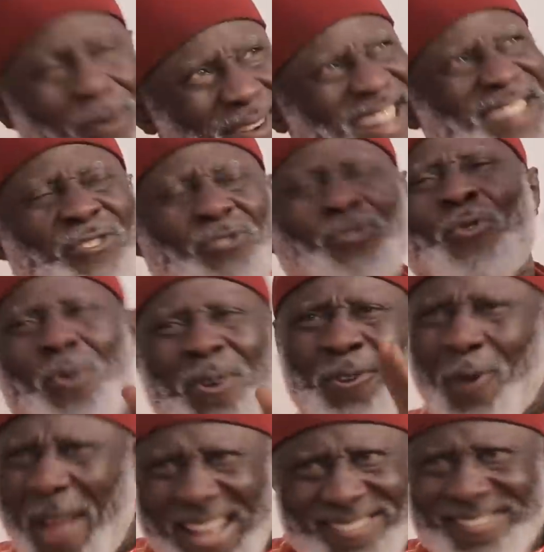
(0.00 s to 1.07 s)
unless through
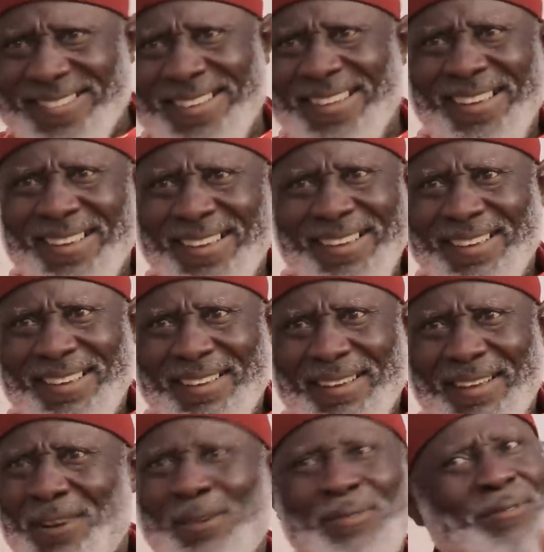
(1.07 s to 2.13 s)
Christ.
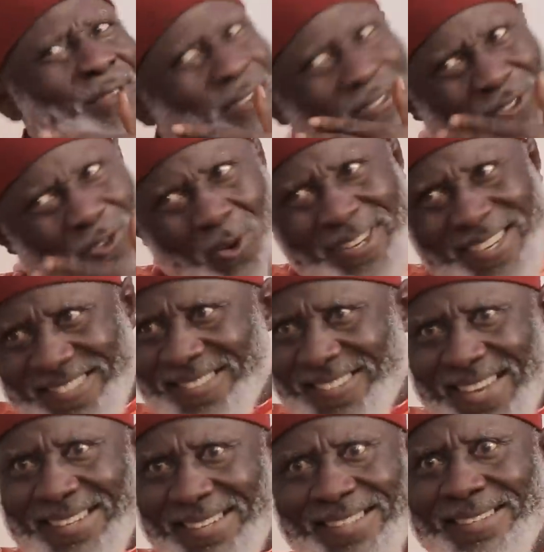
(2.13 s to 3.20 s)
Just
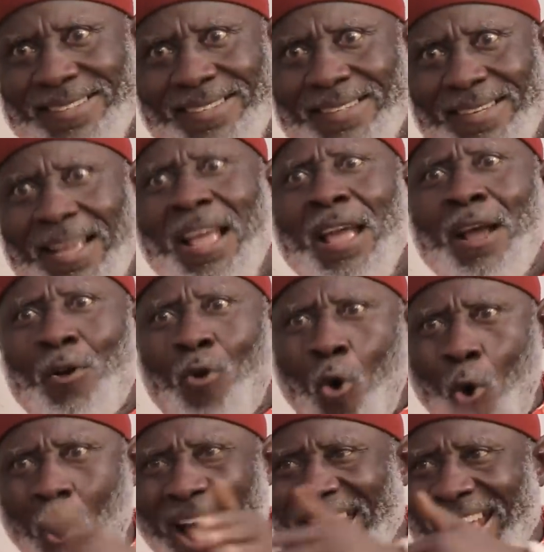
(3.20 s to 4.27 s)
understand it.
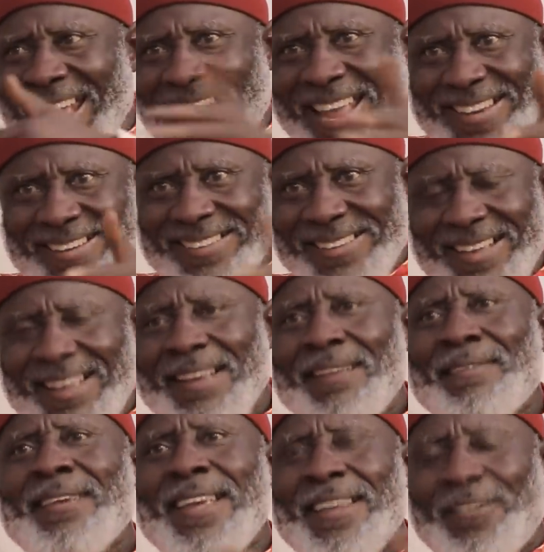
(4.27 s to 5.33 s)
Go ahead,
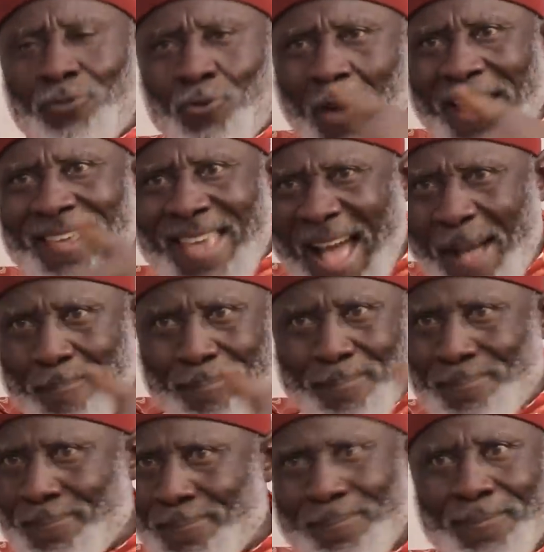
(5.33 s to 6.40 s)
eat your yam.